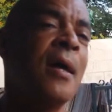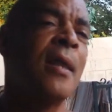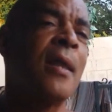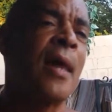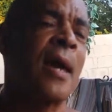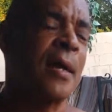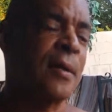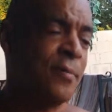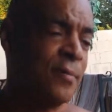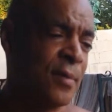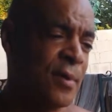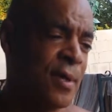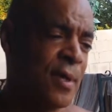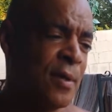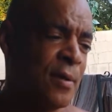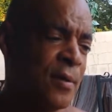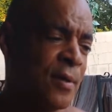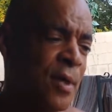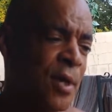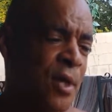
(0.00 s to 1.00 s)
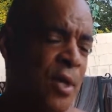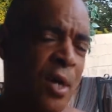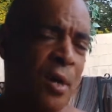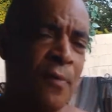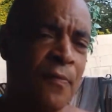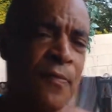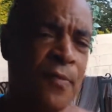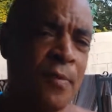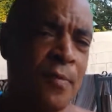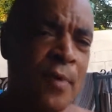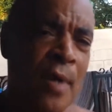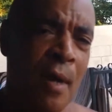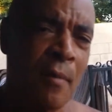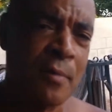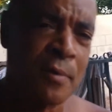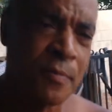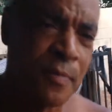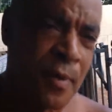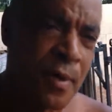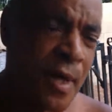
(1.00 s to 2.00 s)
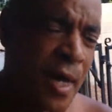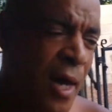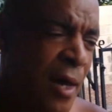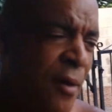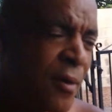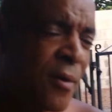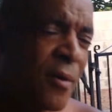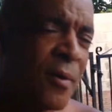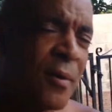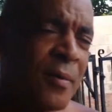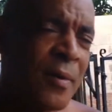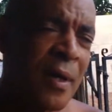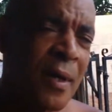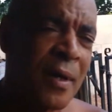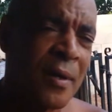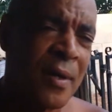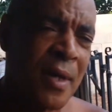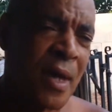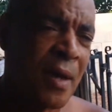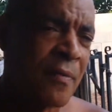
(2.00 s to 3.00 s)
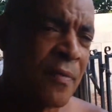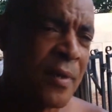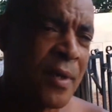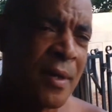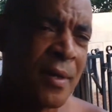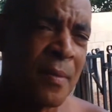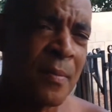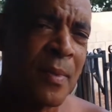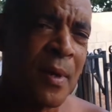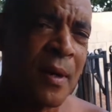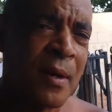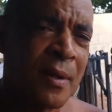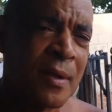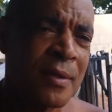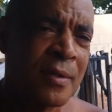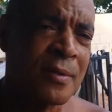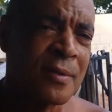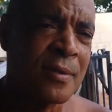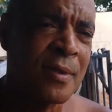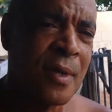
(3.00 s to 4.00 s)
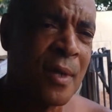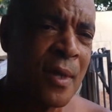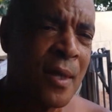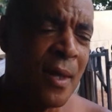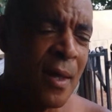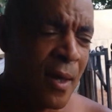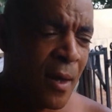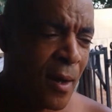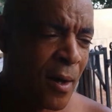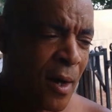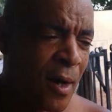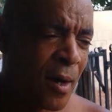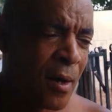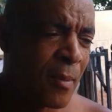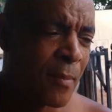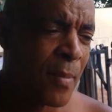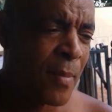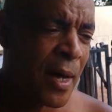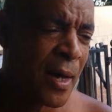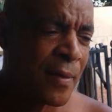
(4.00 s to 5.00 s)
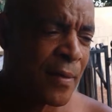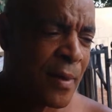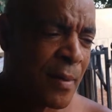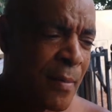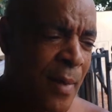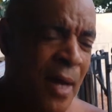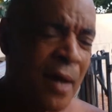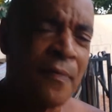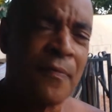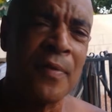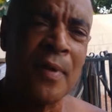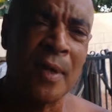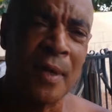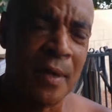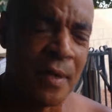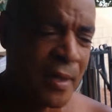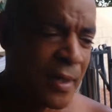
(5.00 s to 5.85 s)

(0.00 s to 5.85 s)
like the curfew that was put out on the African Americans by the mafia.